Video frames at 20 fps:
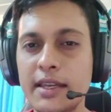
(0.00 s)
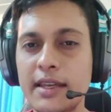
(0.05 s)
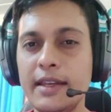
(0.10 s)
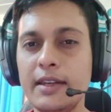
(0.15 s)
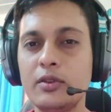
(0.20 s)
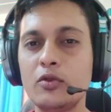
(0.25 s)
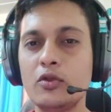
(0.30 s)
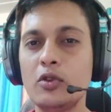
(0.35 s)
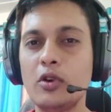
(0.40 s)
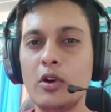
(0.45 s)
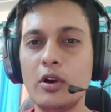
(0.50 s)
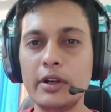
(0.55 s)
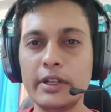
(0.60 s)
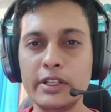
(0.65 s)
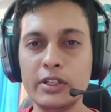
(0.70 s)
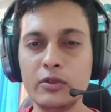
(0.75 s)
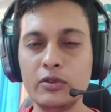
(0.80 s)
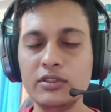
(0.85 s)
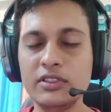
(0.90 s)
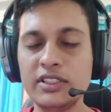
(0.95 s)
they do
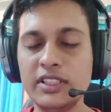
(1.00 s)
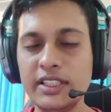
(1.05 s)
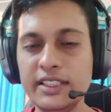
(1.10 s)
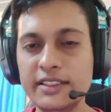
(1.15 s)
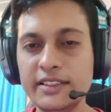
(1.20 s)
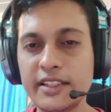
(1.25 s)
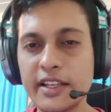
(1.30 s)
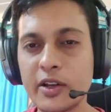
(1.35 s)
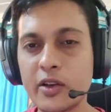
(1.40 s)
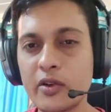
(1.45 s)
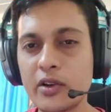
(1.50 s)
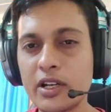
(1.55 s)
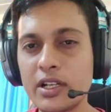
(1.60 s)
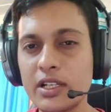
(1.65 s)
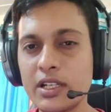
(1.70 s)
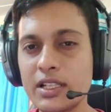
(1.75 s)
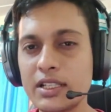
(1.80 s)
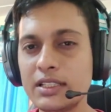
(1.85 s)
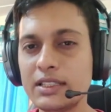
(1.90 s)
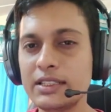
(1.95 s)
not use these
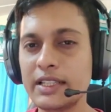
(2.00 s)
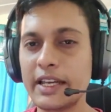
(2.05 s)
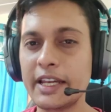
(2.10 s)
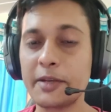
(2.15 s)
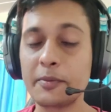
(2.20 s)
decorators.